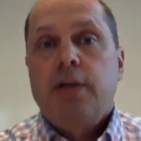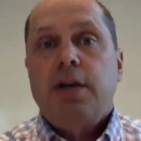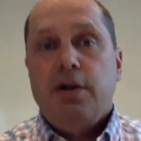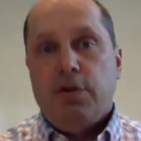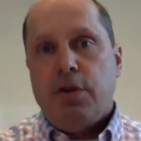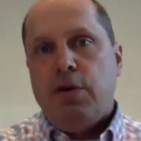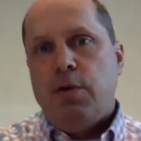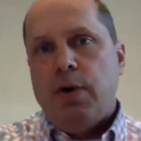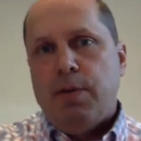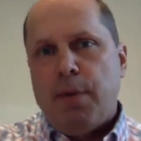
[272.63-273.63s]
until
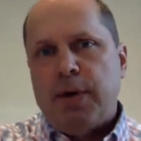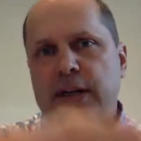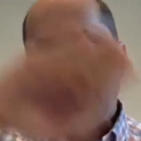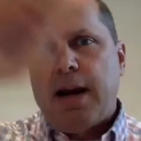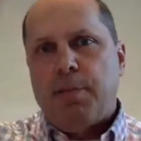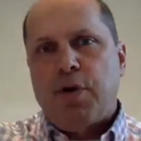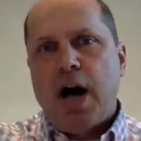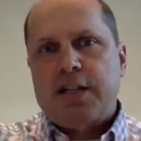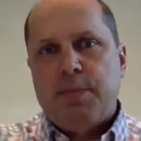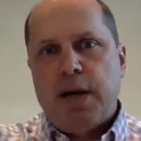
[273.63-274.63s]
you, remember we did that
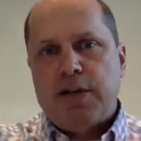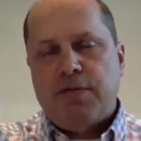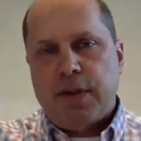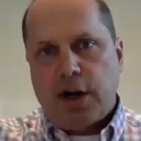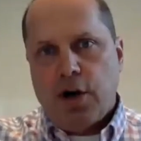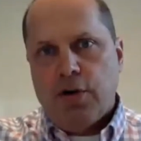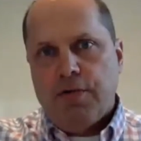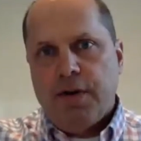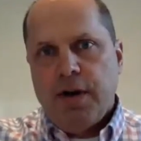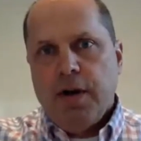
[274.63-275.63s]
approximation for the
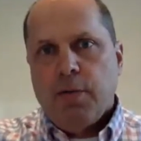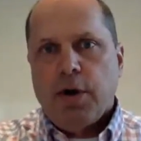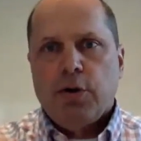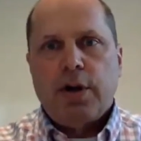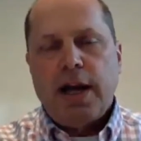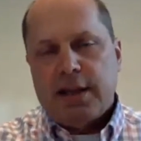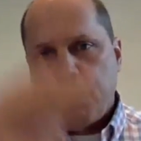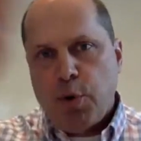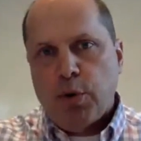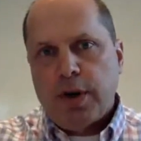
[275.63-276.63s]
curve where you're
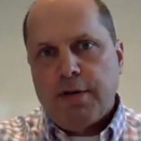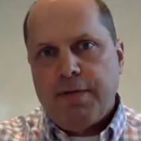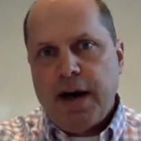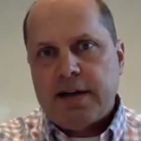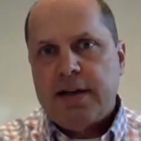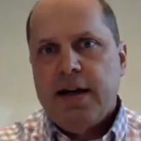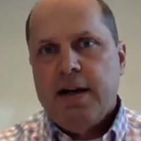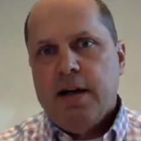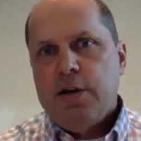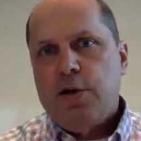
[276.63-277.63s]
looking at the pooling
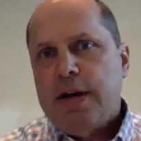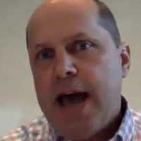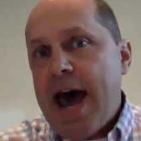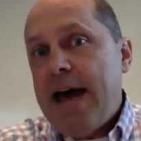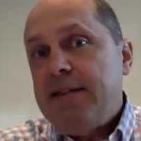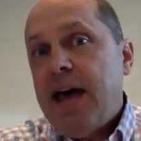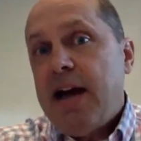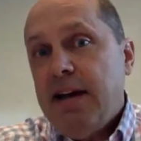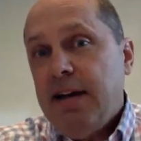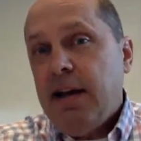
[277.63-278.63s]
effect. You can
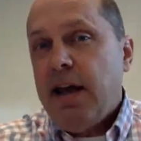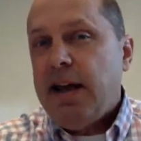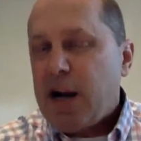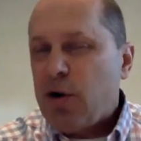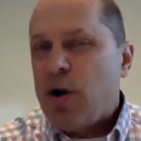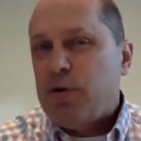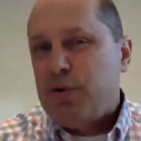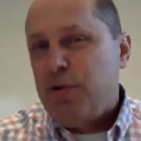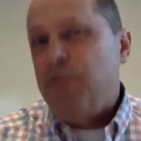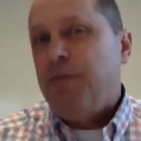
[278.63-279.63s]
add that in, and I don't
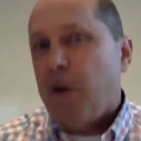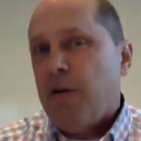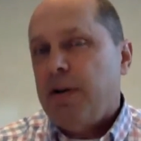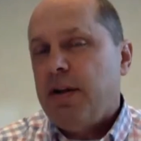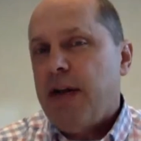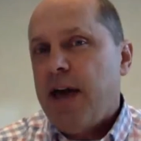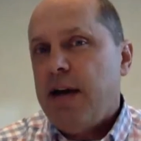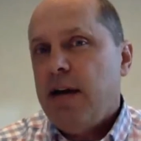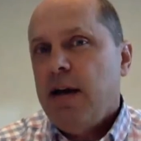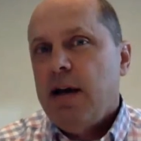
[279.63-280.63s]
go too far into
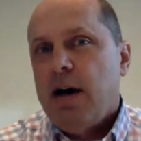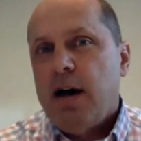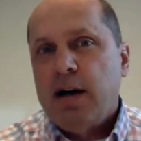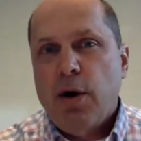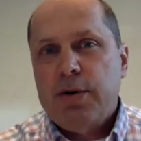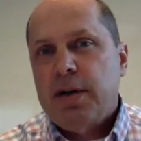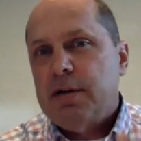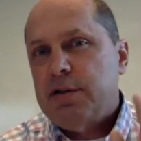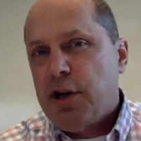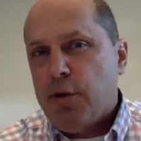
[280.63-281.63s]
that. Go
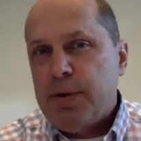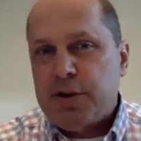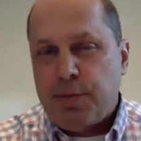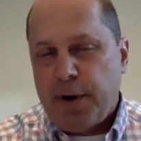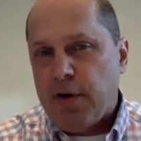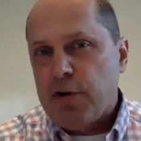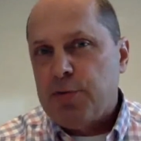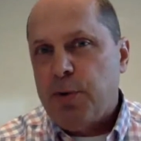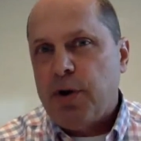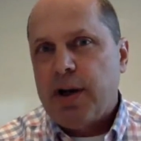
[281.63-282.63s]
to Jeremy
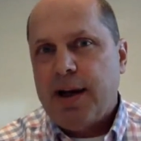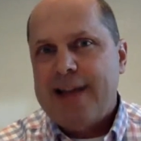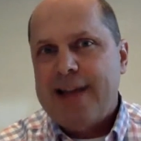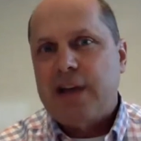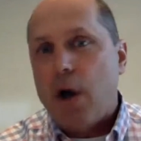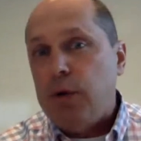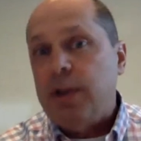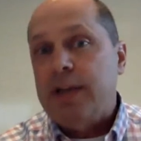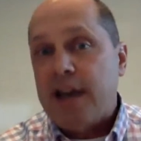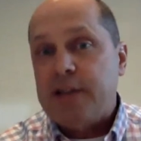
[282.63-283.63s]
Shapiro's book. That's the
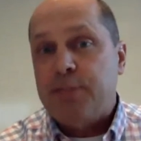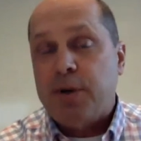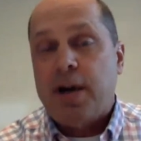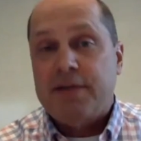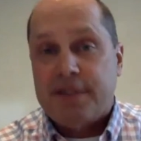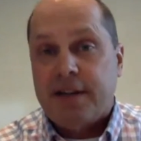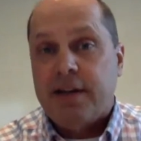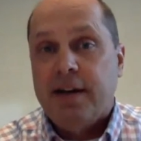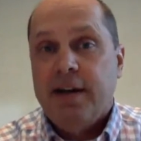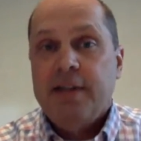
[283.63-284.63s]
only textbook I've
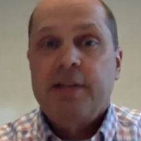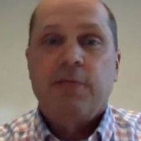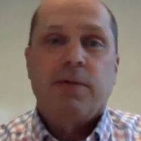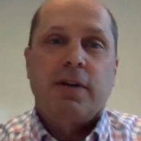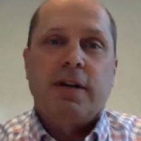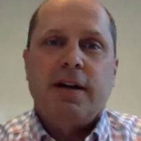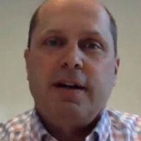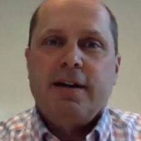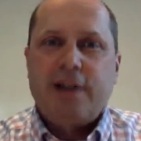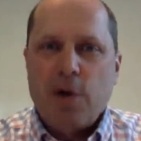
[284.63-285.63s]
seen that
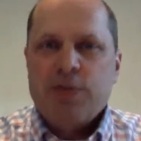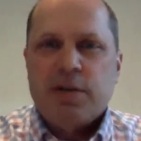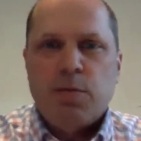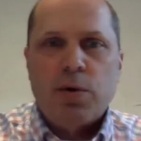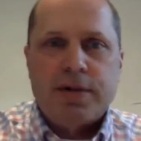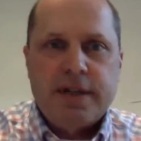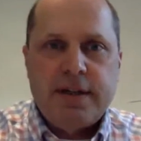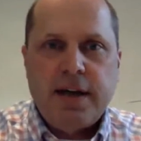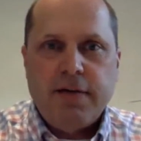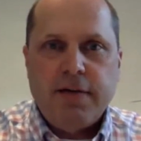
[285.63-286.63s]
really goes into more
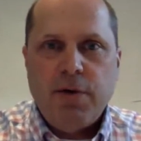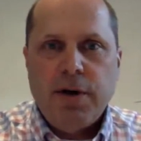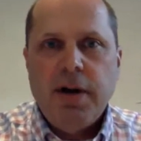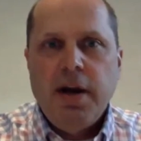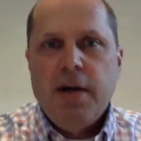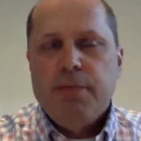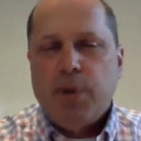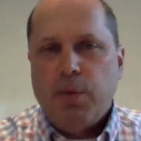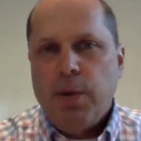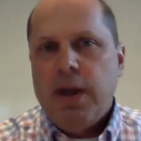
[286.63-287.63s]
detail for it.
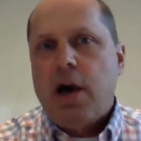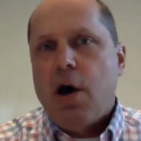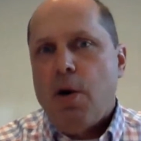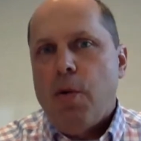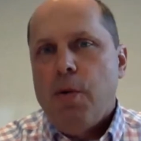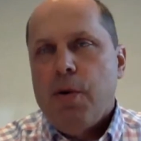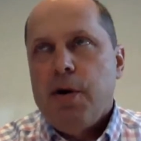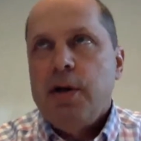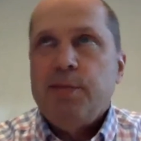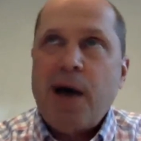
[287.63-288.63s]
But we go
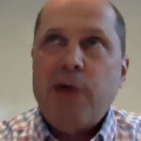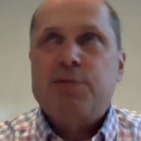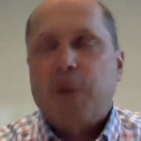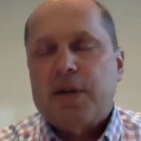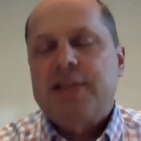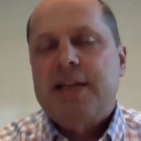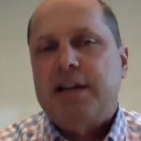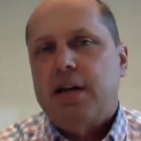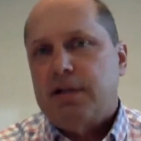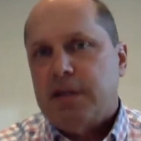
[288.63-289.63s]
in about as much
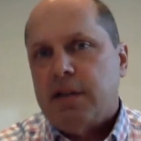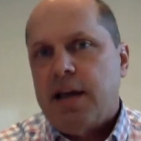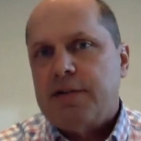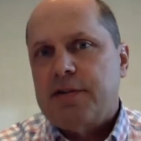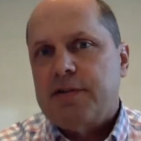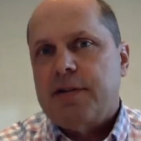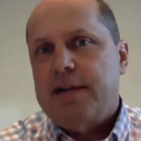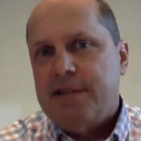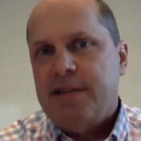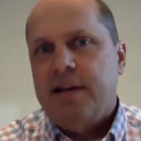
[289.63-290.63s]
detail in the lectures
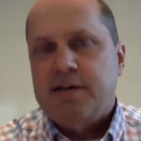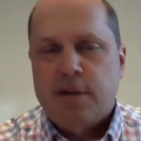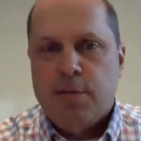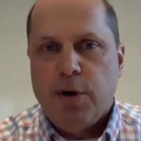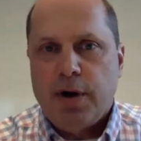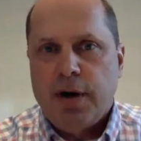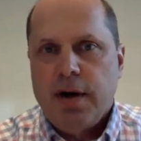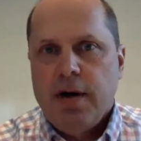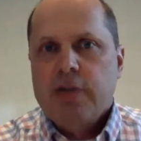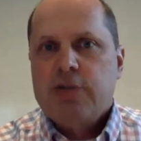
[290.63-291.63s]
as he does in the book.
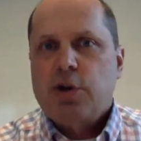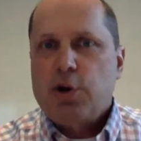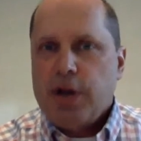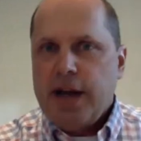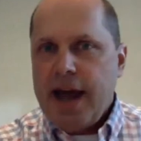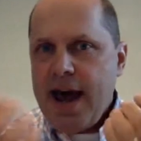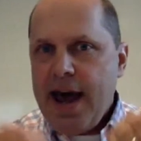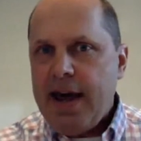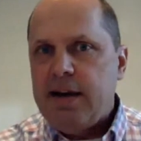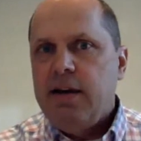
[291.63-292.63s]
So you can
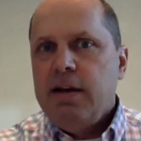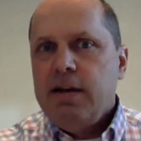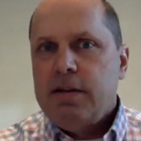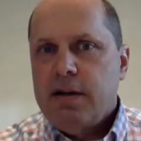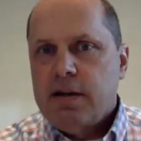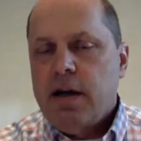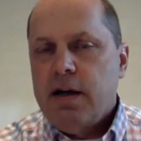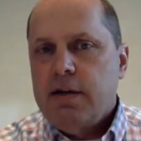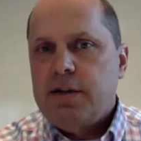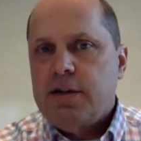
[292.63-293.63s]
add the
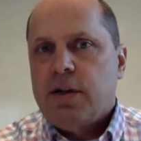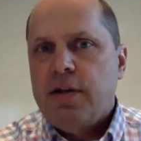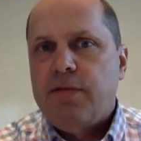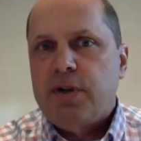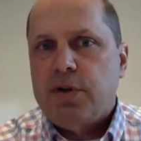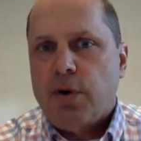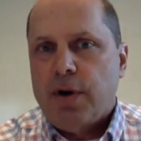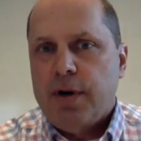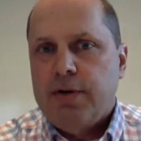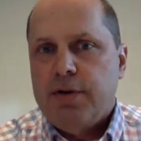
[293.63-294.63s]
additional
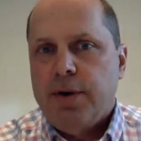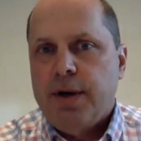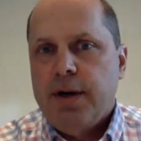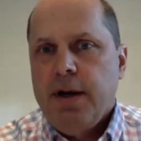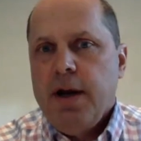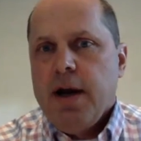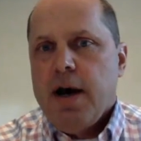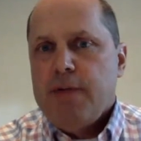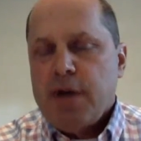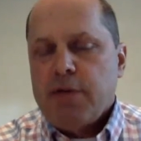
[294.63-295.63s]
inventory into it.
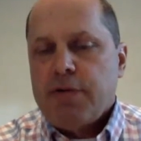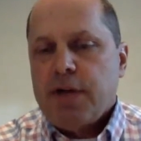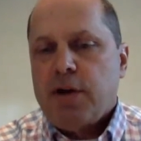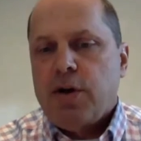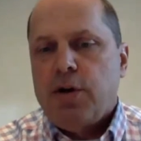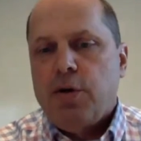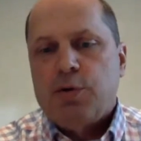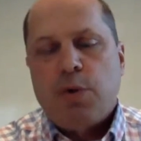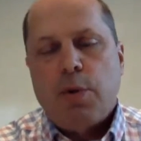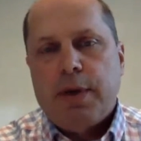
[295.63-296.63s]
The other thing you can do
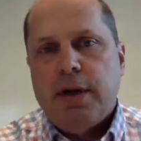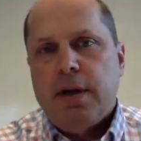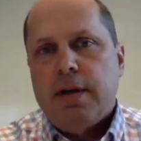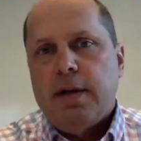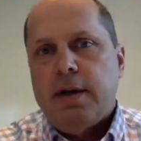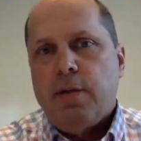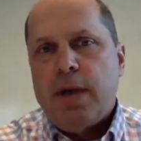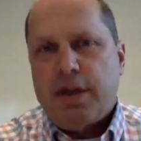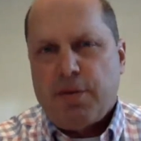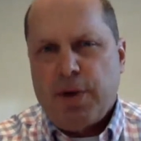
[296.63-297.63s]
is what we did in
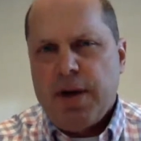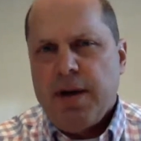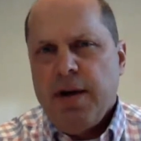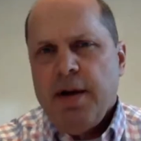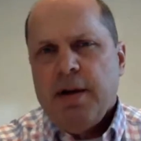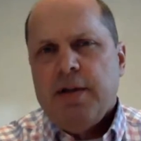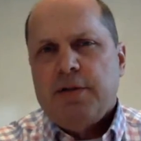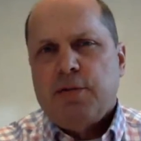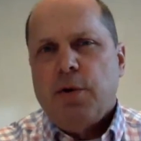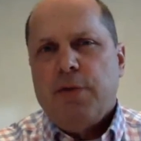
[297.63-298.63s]
week 3
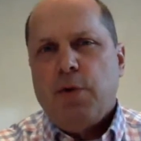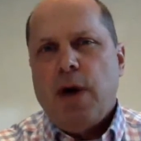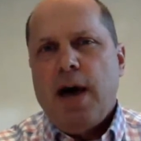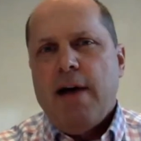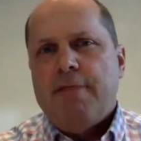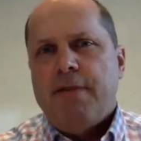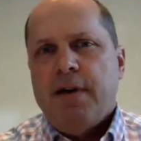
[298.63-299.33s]
is if you have,